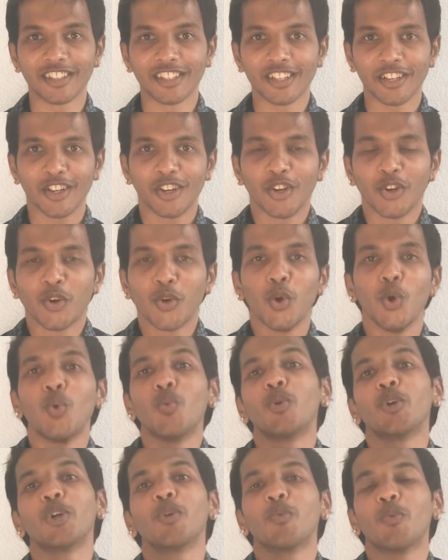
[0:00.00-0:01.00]
Who
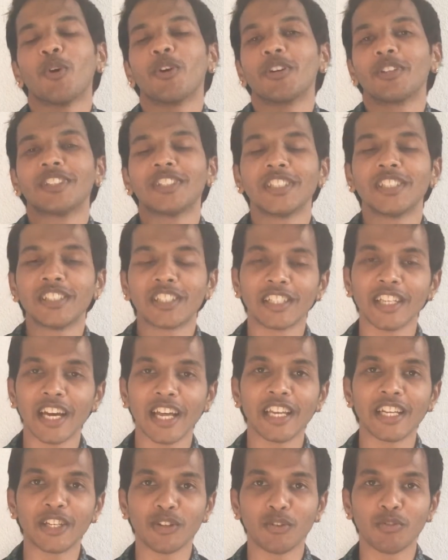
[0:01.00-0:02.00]
wouldn't want to see the
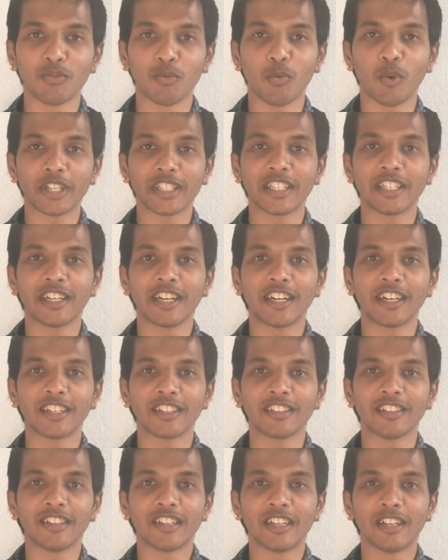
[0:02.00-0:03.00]
reality of what they
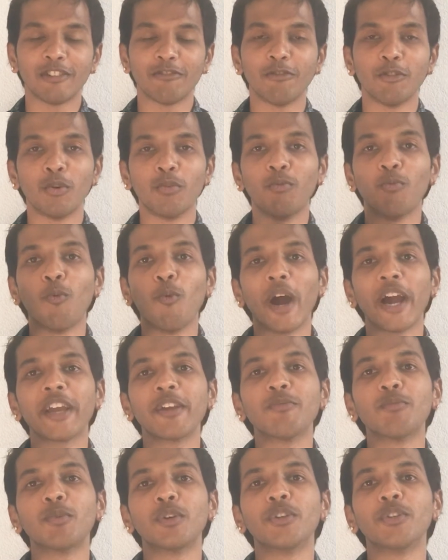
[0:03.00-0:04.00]
are? Why
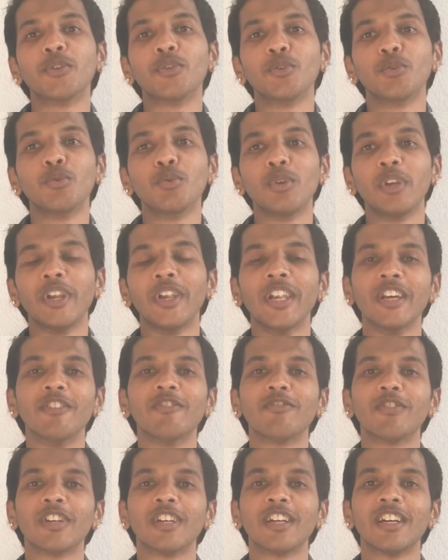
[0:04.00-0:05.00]
would you
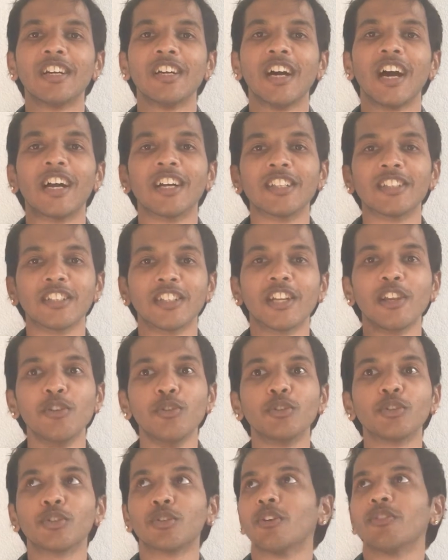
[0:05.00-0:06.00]
live under the
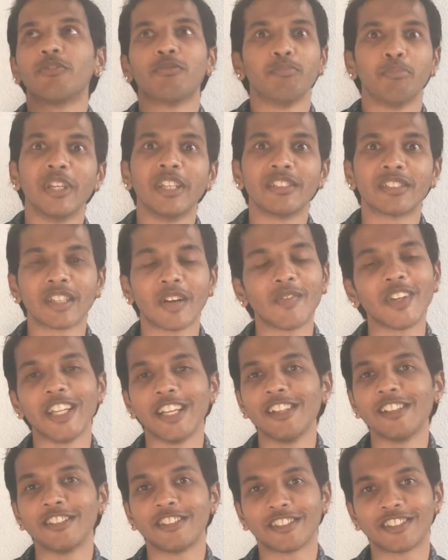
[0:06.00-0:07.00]
delusion of being someone
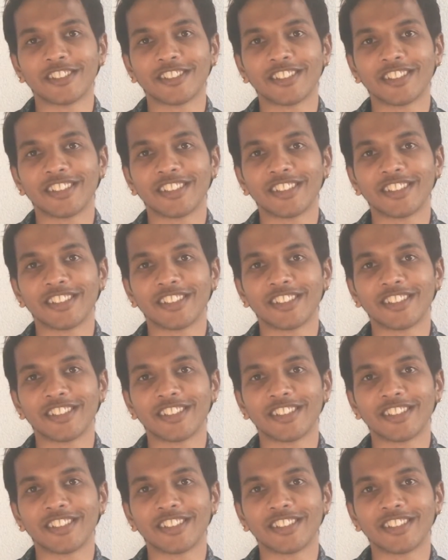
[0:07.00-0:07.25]
else?